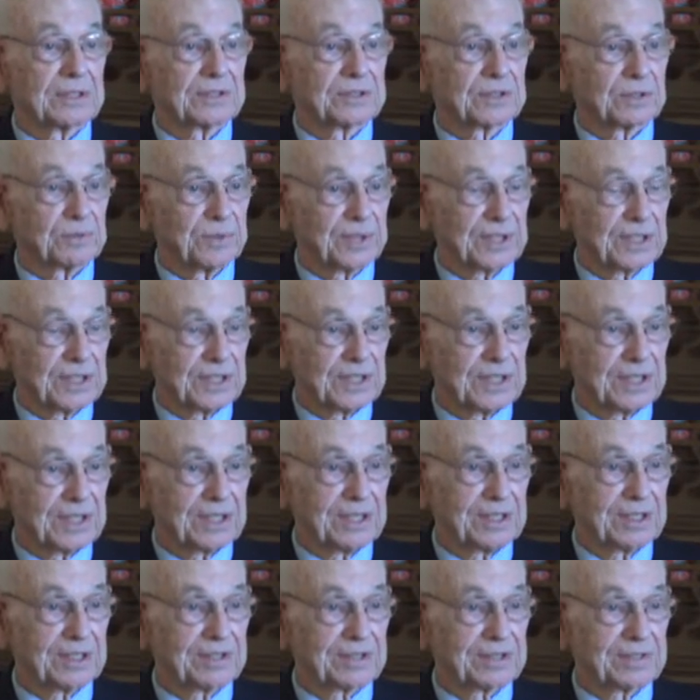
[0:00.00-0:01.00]
so many
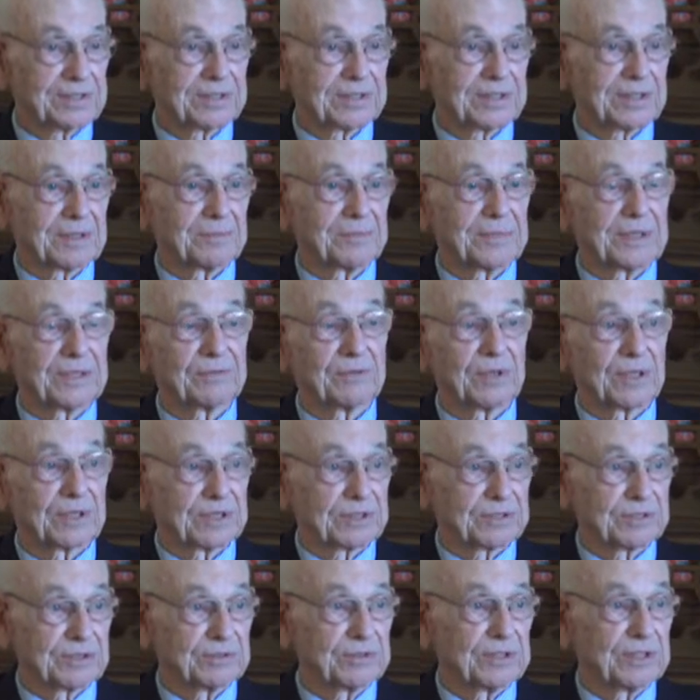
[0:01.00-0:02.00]
years, I think it
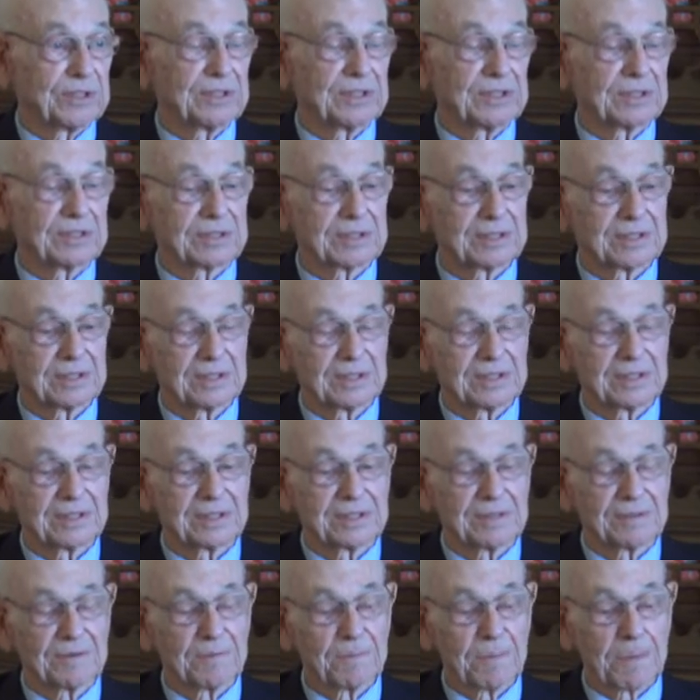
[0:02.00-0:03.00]
was 2 years,
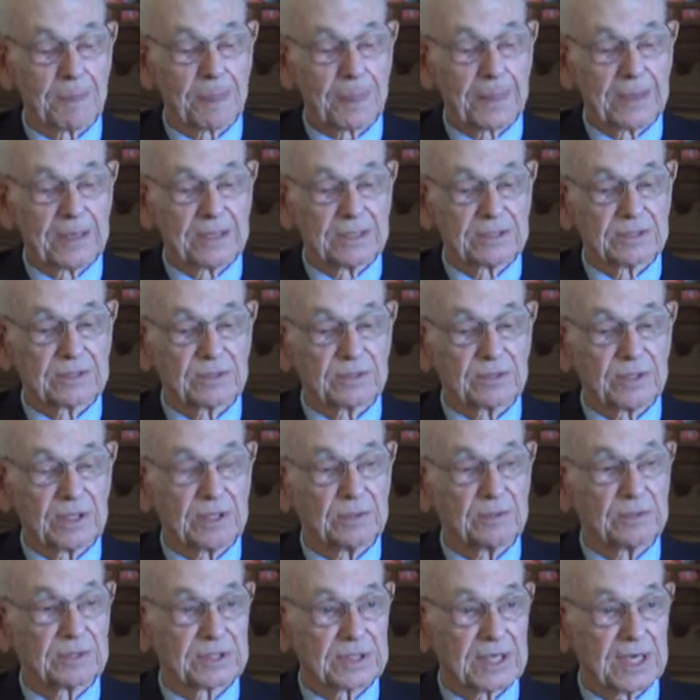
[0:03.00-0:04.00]
and so
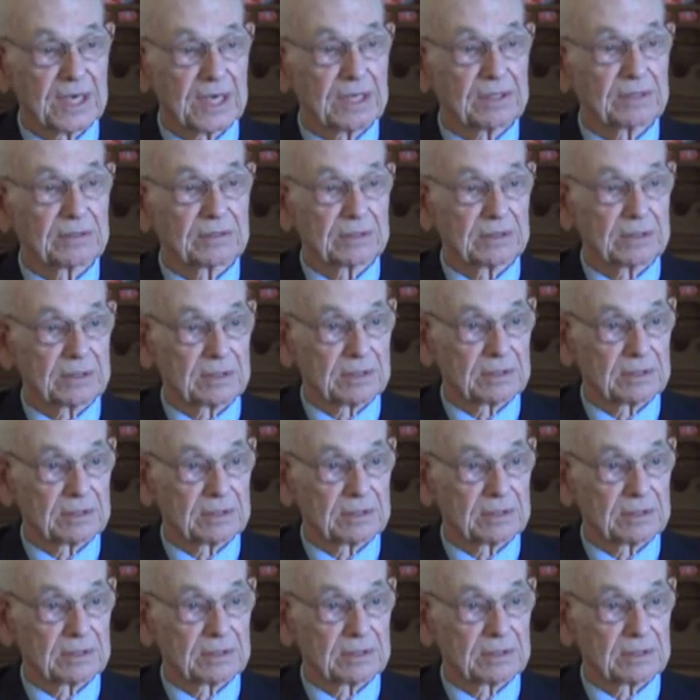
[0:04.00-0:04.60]
he was out,